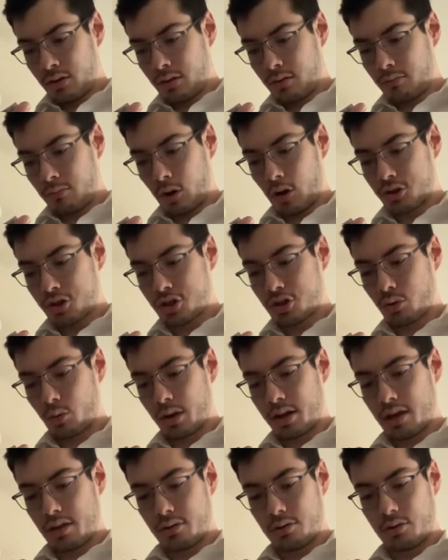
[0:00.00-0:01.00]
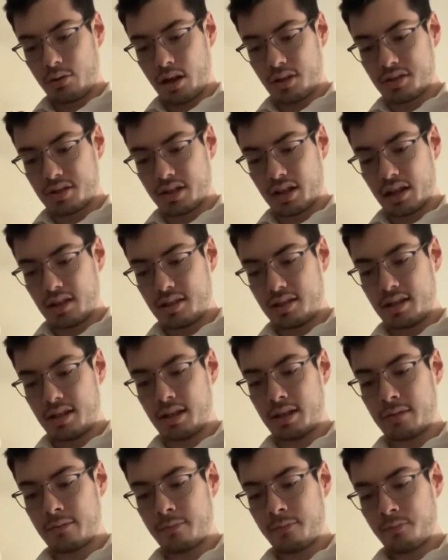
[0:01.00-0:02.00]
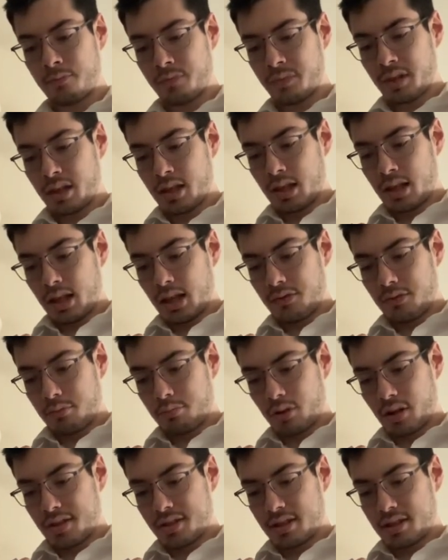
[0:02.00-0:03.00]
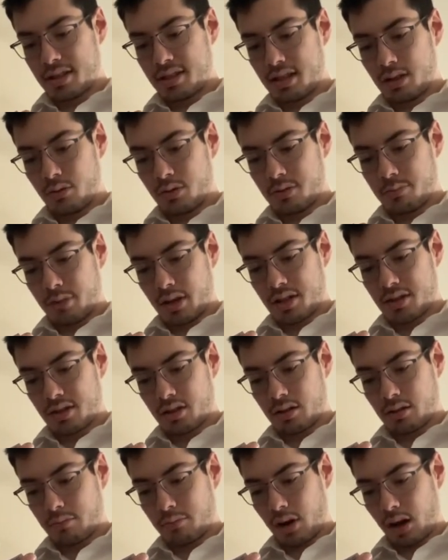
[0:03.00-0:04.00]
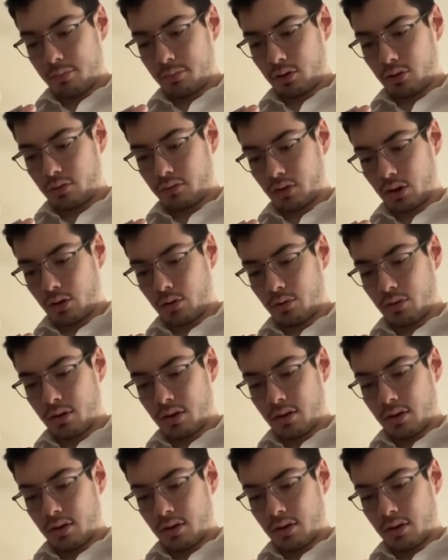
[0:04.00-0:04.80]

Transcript: March 20th, 2019, if the presidency was based on the popular vote,